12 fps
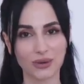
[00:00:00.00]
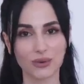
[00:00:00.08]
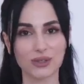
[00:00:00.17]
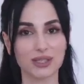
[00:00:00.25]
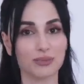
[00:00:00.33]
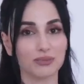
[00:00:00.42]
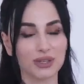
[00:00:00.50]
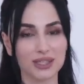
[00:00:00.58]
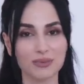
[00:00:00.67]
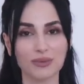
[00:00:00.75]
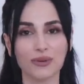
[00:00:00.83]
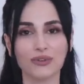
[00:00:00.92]
who is the
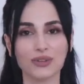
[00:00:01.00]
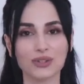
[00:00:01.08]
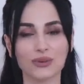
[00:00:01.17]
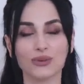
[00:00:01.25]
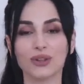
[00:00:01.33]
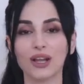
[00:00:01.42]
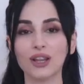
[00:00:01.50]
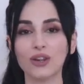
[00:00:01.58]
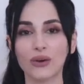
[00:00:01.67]
principal of the school, and